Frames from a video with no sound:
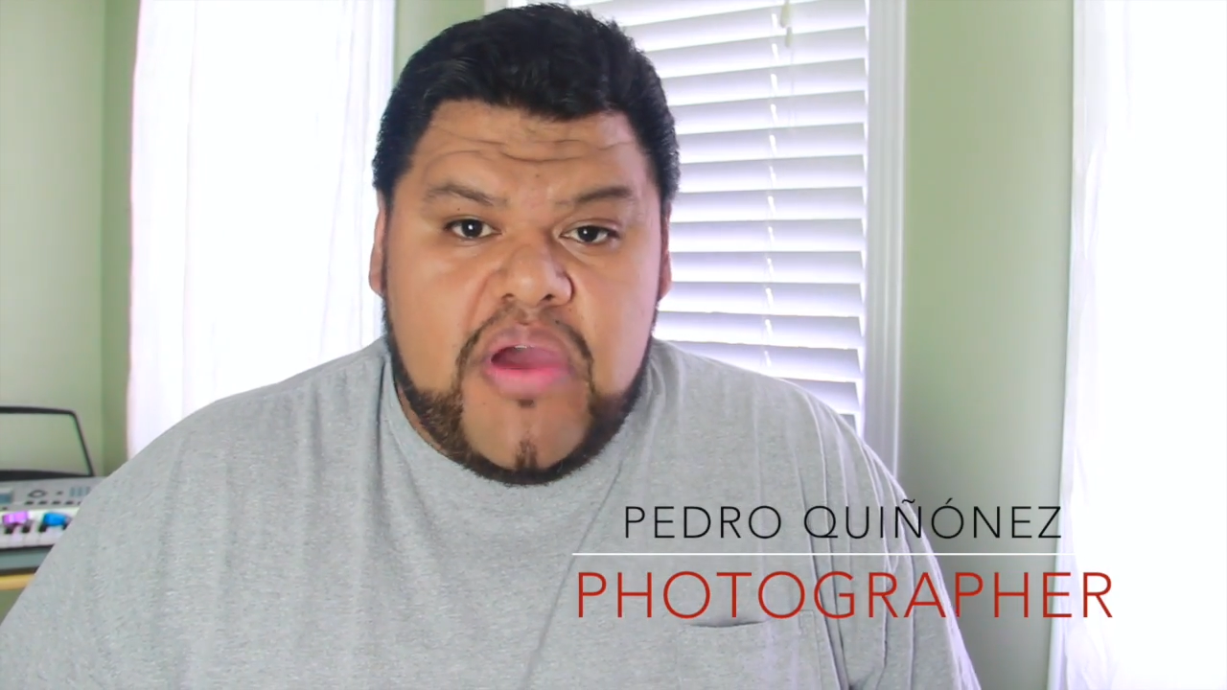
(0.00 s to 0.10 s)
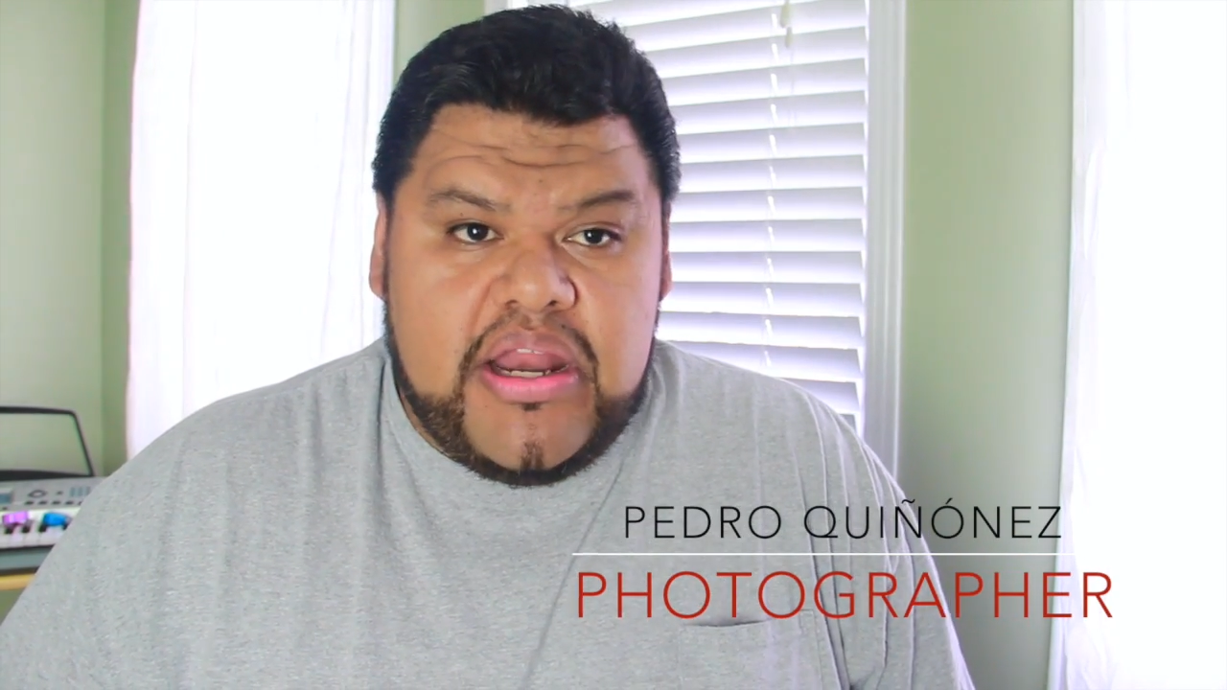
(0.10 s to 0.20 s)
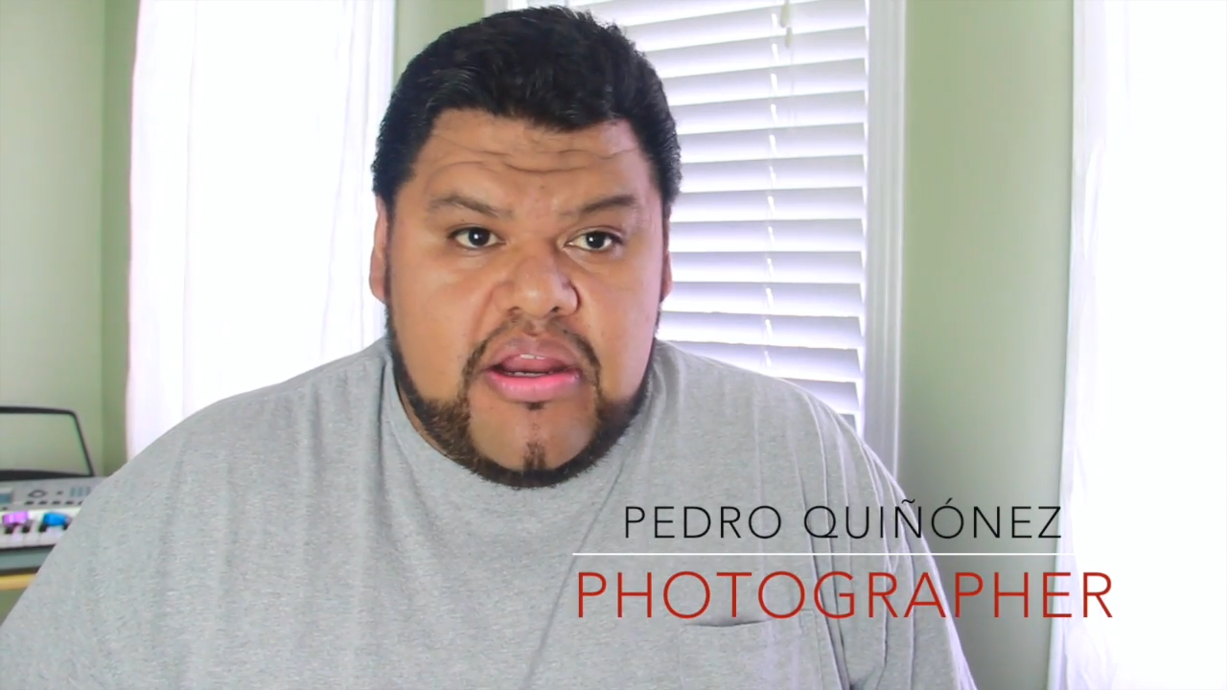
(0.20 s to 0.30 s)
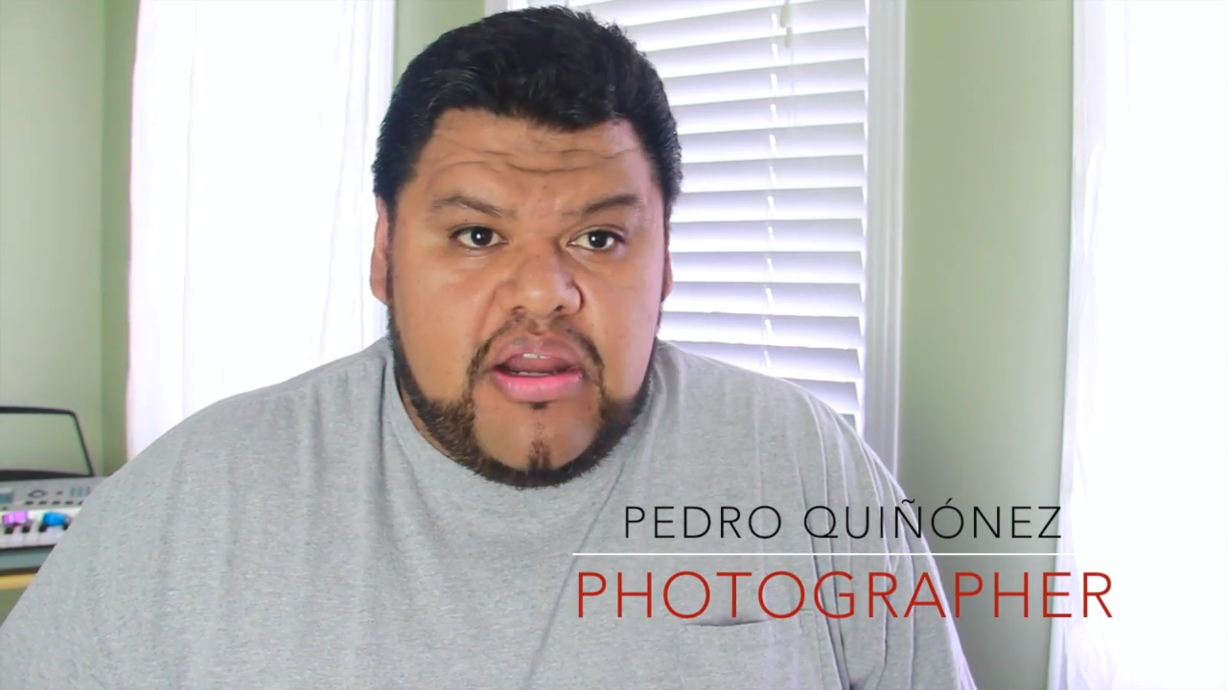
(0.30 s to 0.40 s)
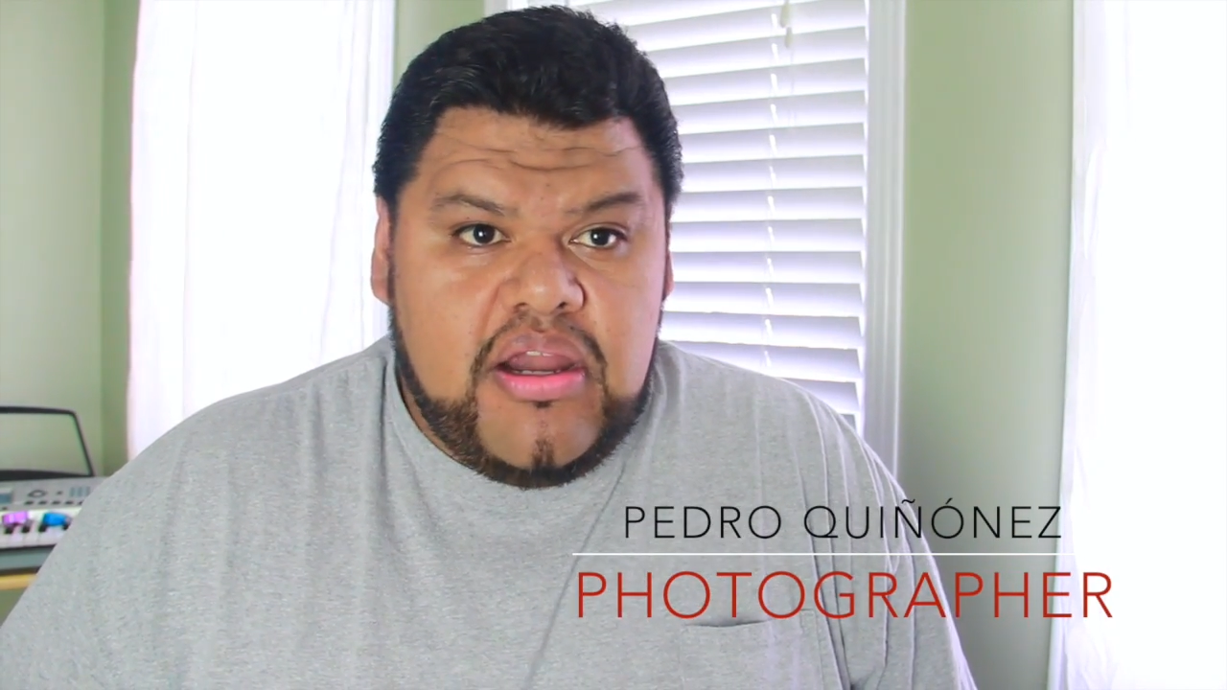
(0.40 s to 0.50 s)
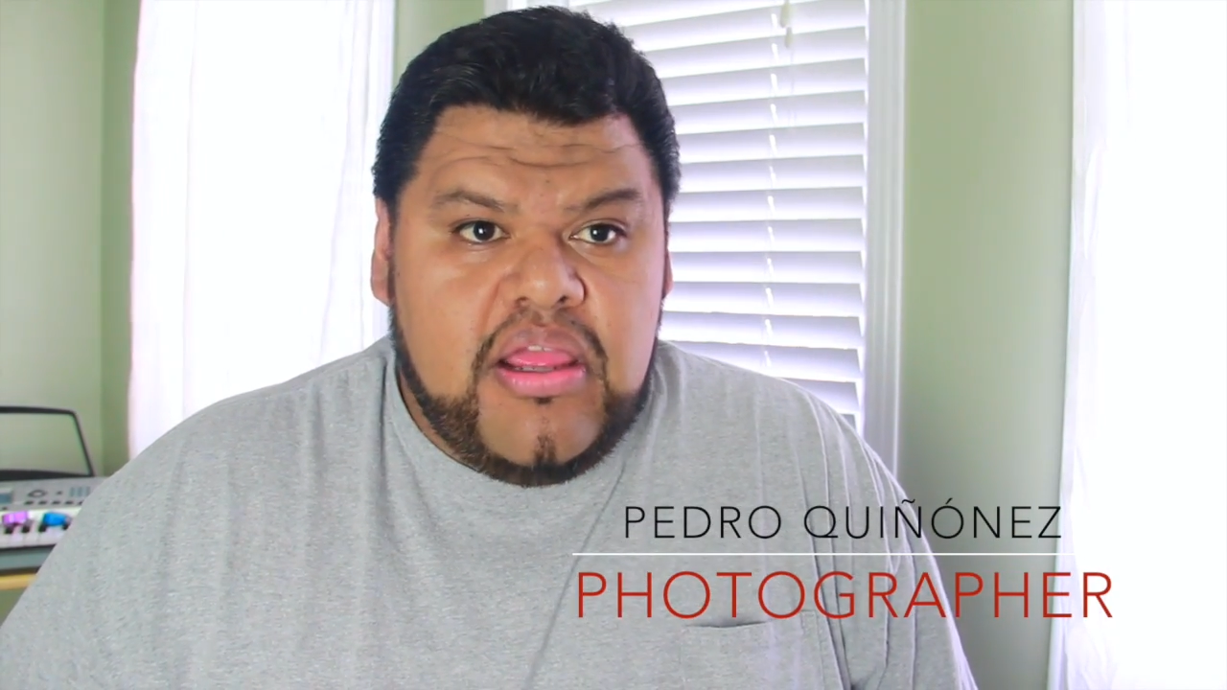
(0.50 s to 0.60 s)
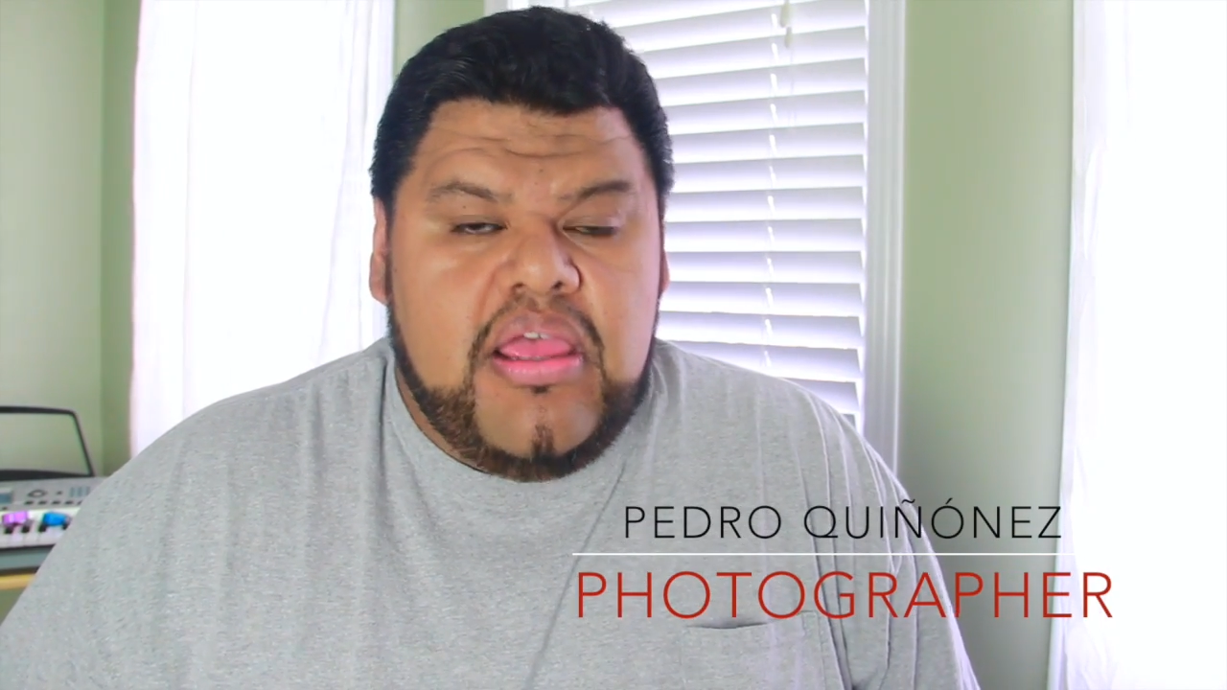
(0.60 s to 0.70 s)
editor,